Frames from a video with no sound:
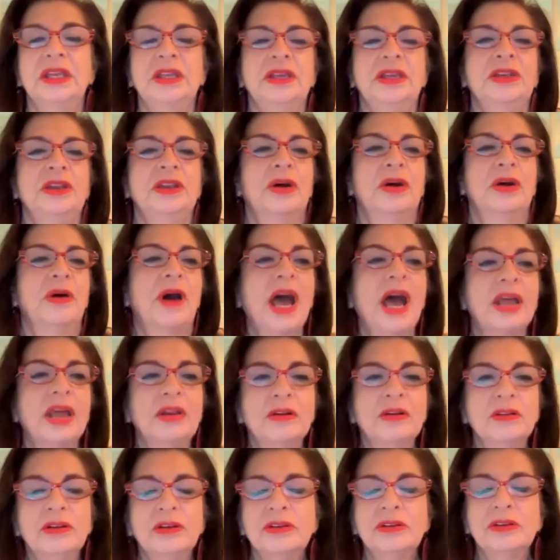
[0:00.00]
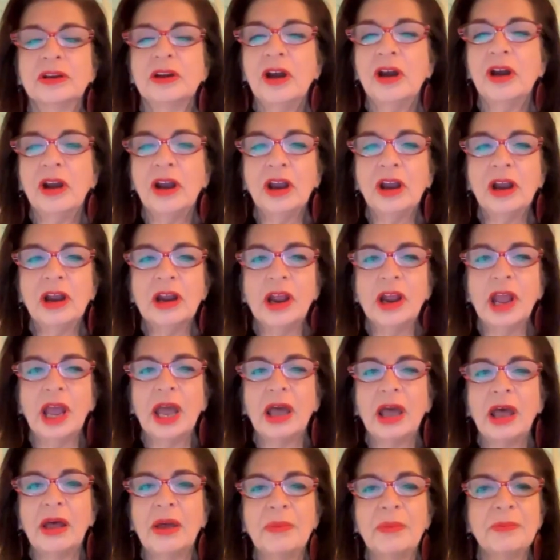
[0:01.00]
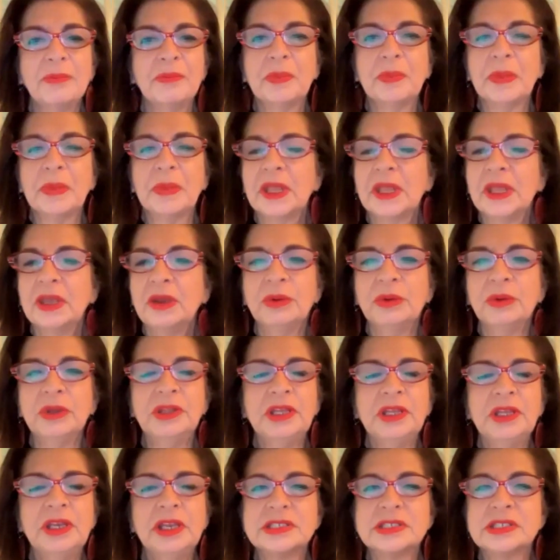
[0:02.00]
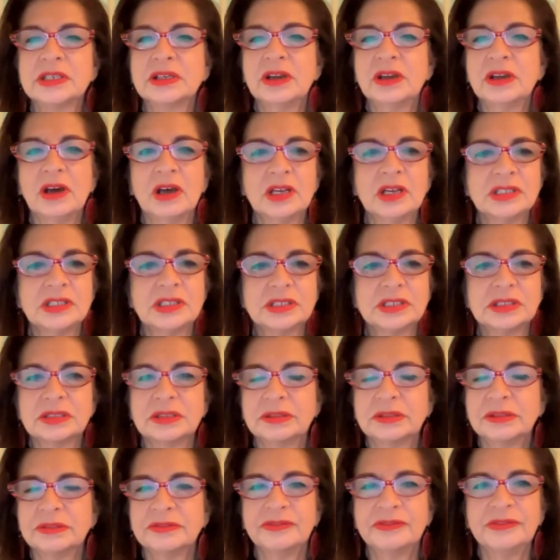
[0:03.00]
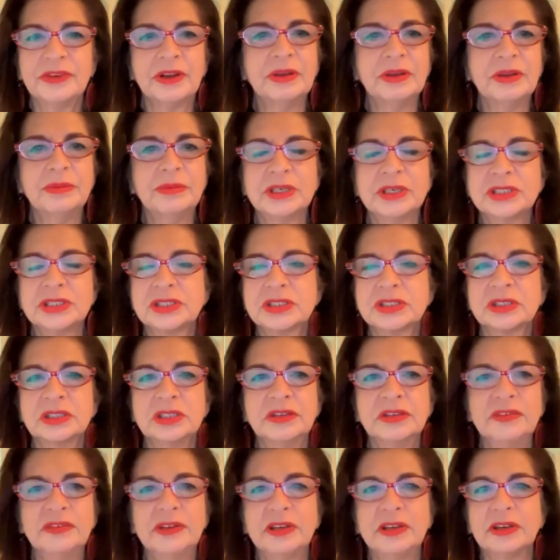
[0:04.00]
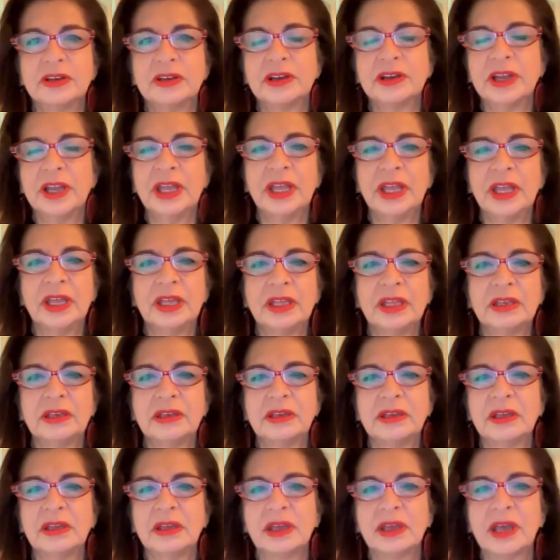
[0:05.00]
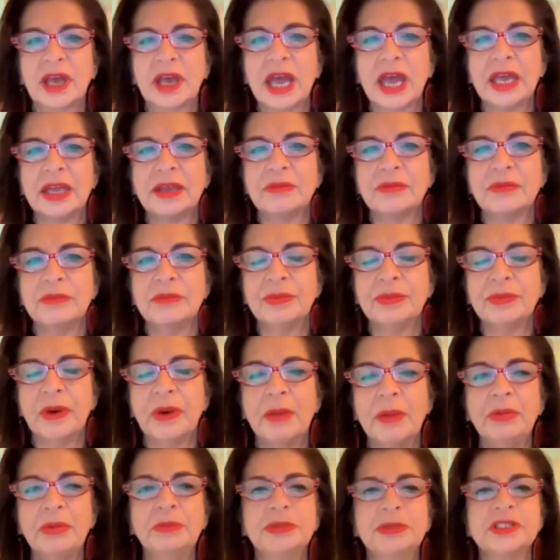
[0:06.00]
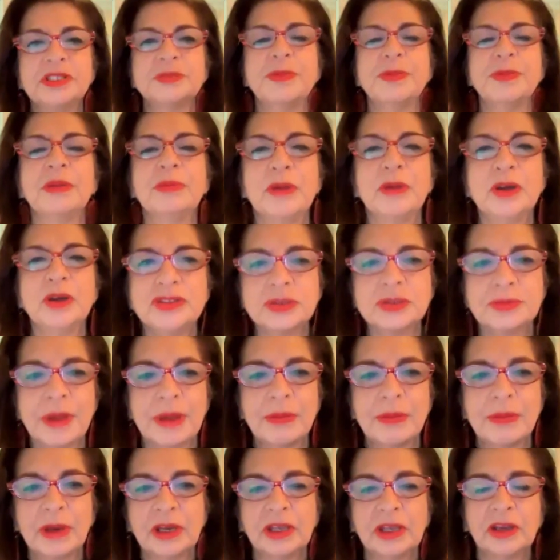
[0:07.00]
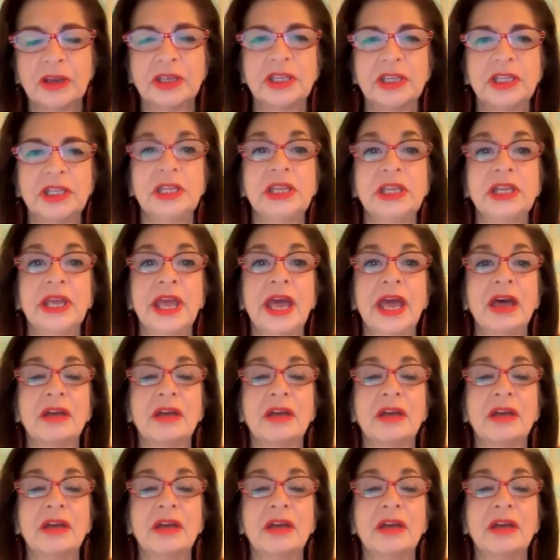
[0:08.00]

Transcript: you know, I don't own a car. Um, it really doesn't cost very much to live here. And uh, I probably spend most of my money on eating